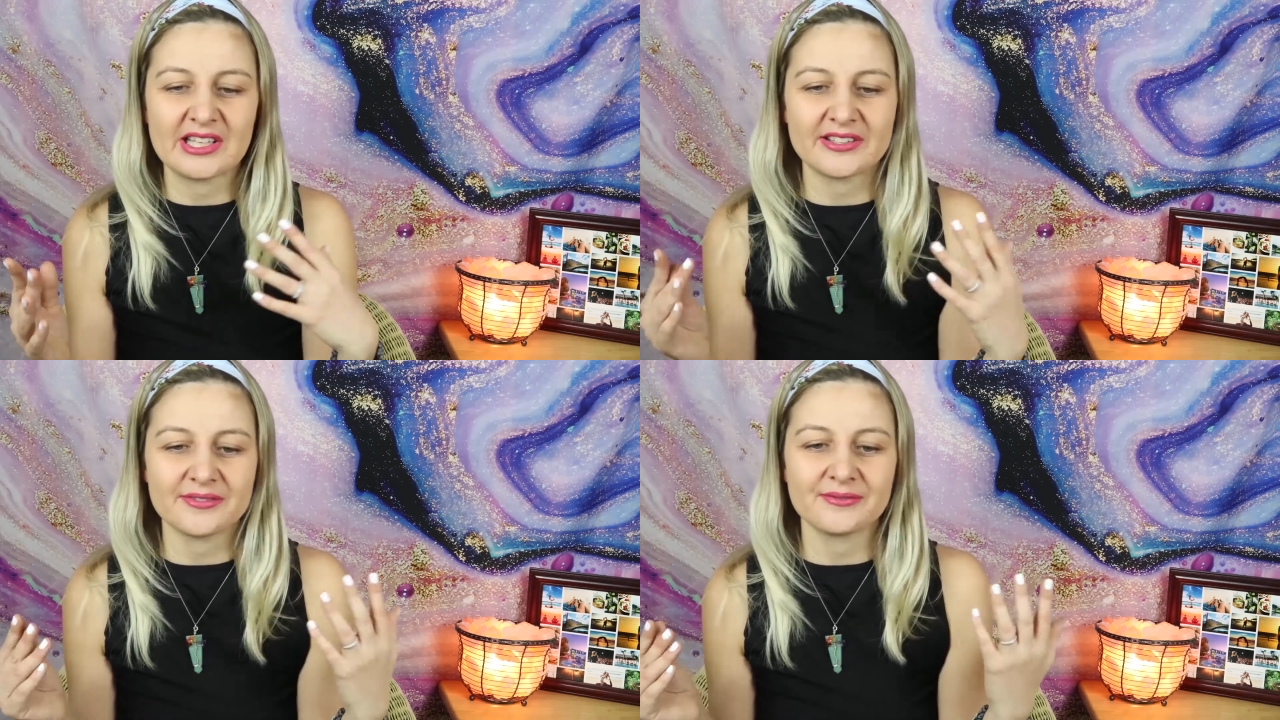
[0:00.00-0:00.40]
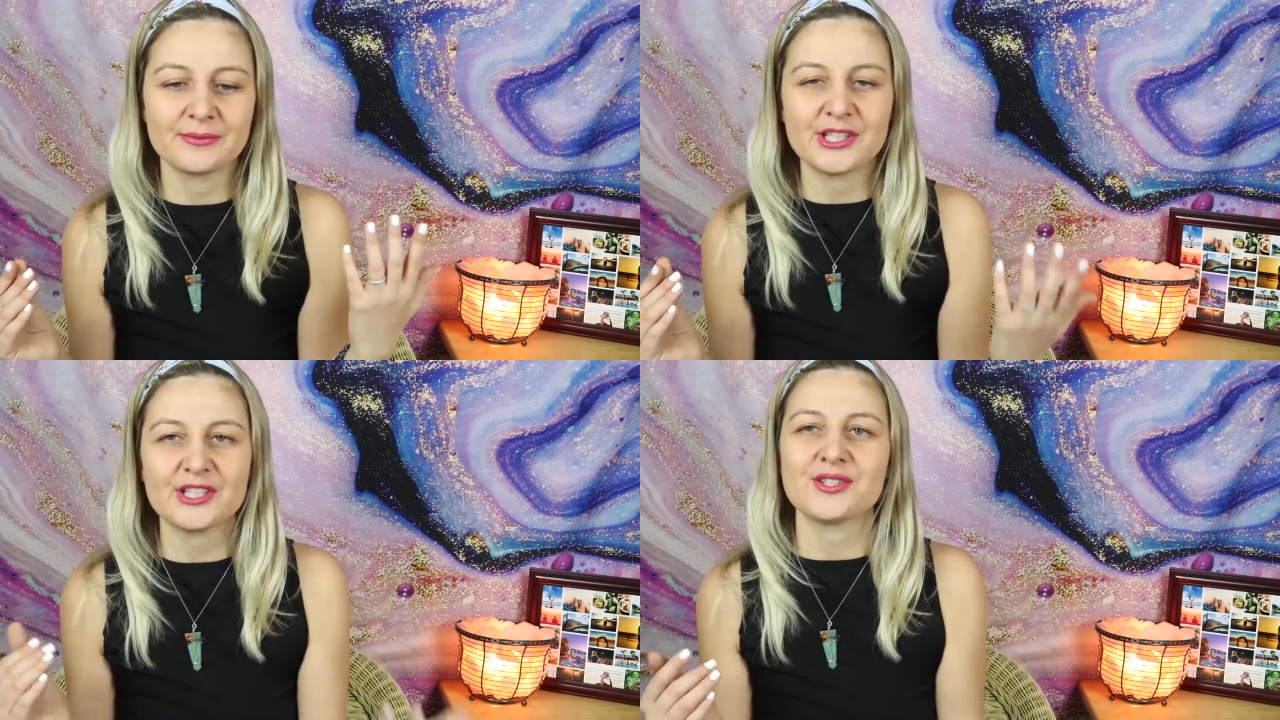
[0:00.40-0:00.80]
If
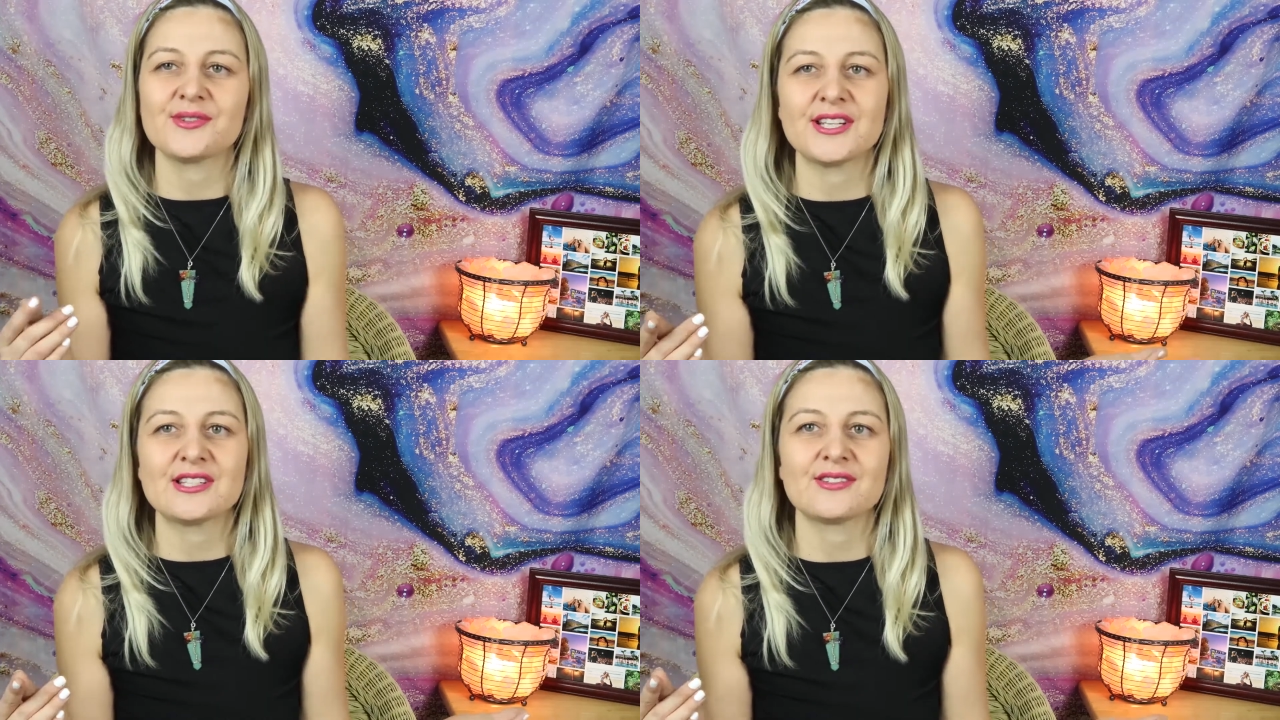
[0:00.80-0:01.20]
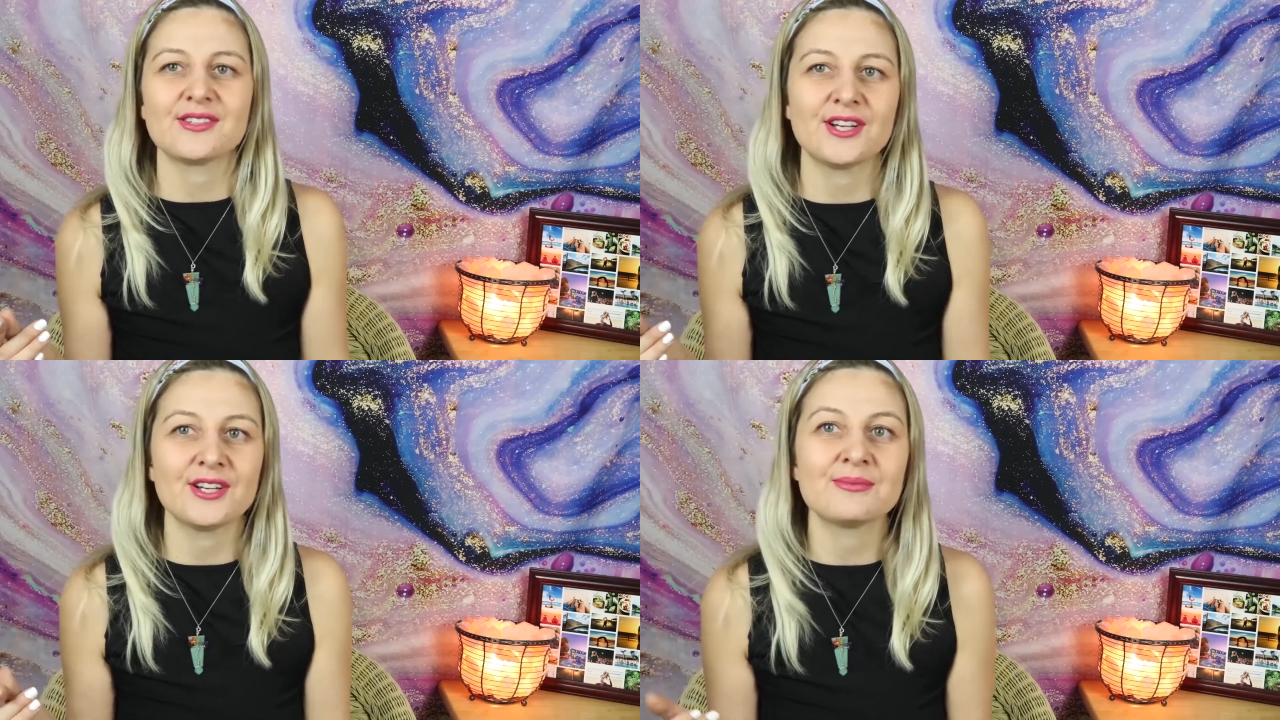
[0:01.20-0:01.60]
what you're trying to
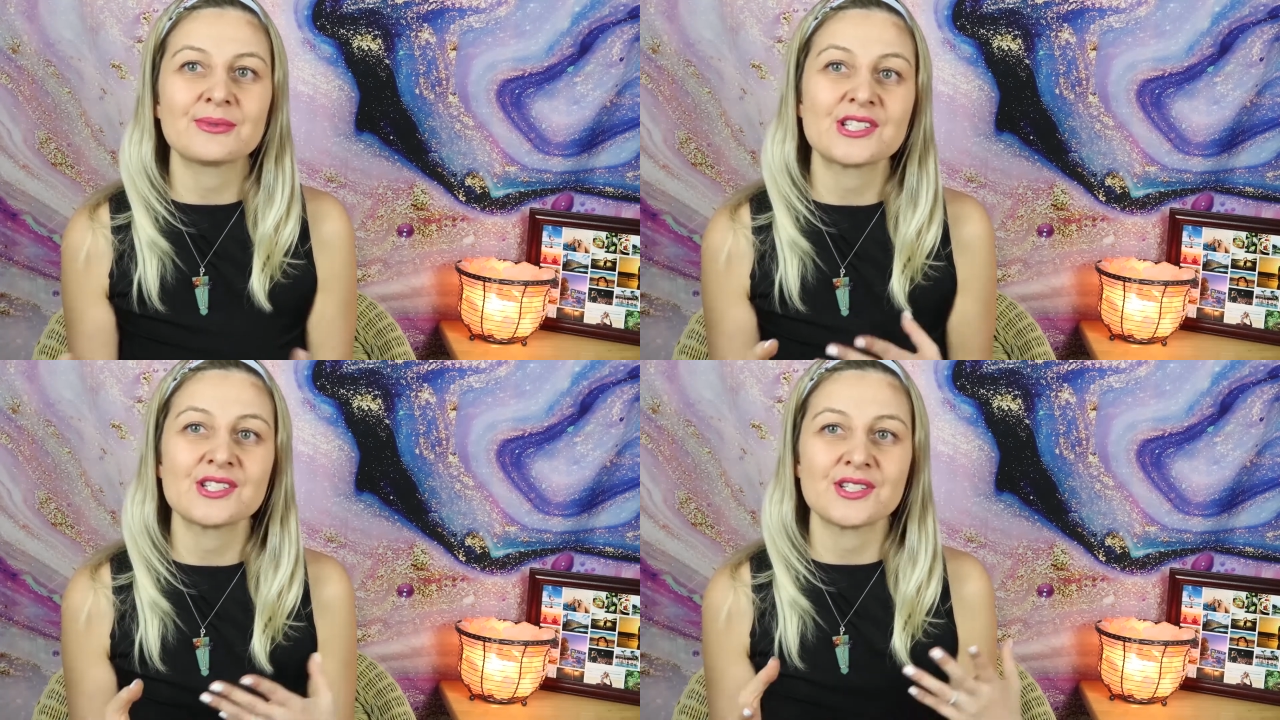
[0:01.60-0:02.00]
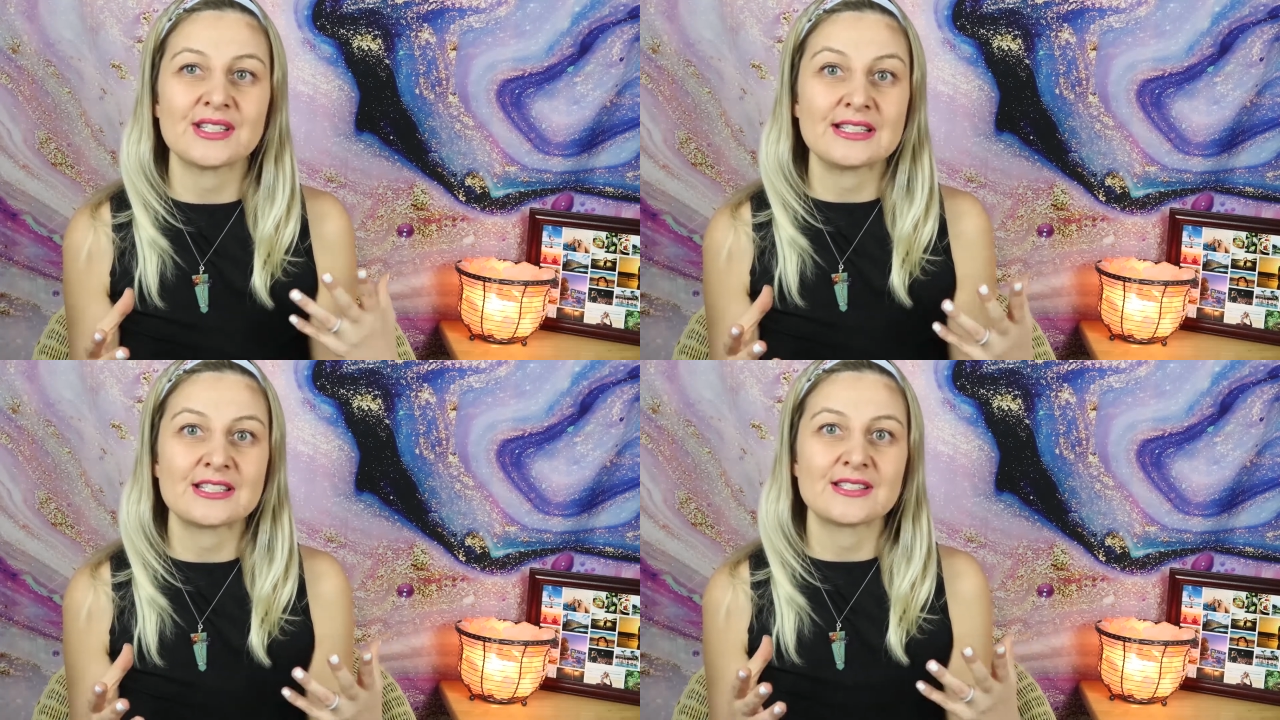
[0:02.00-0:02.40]
accomplish
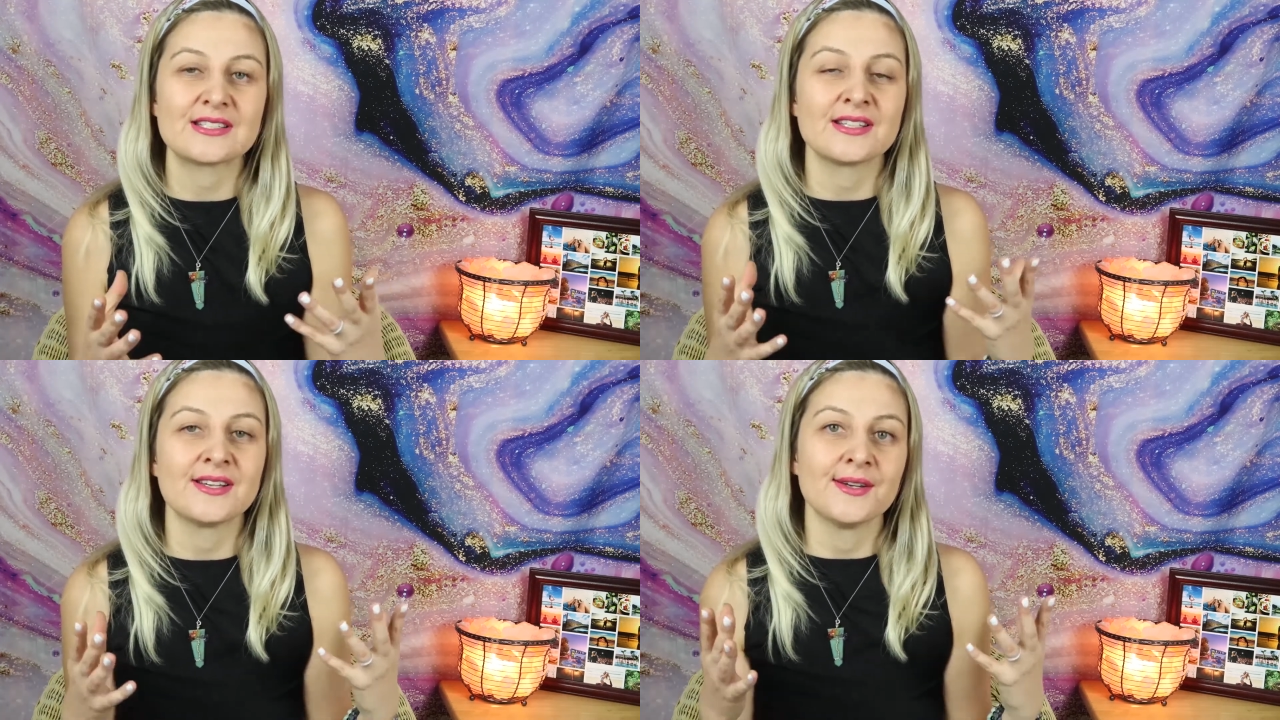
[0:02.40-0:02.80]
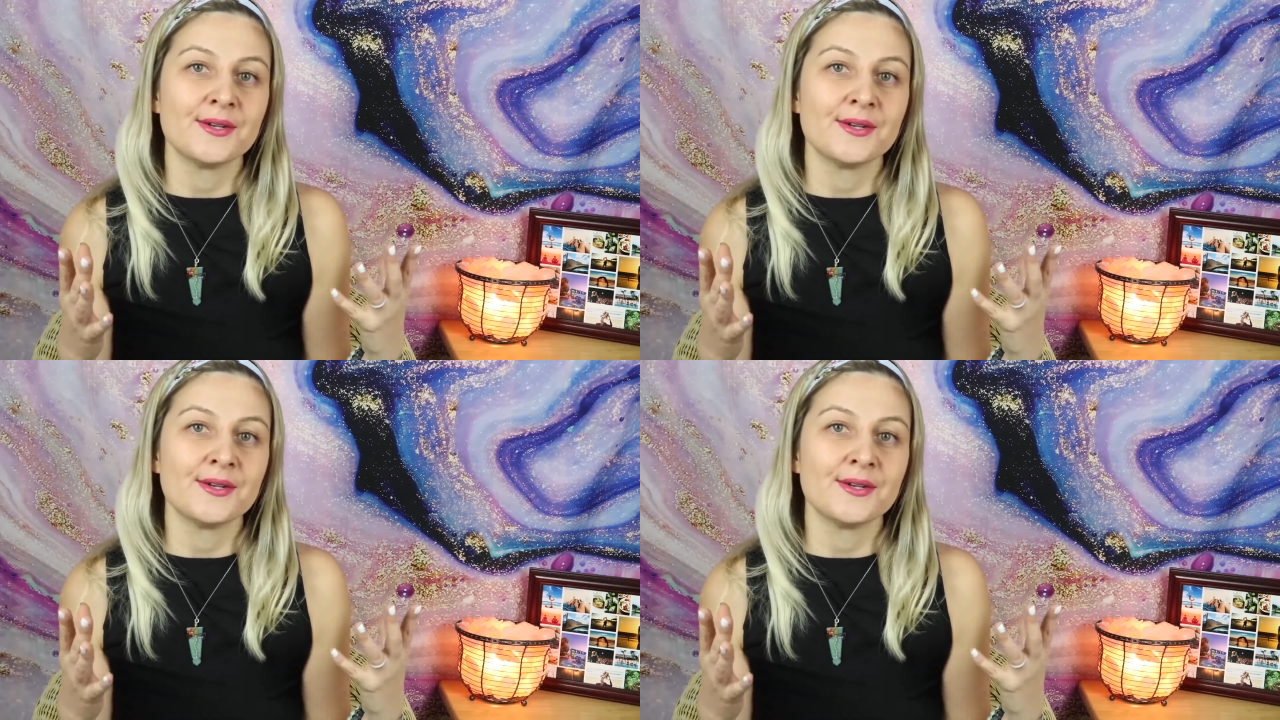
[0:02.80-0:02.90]
is,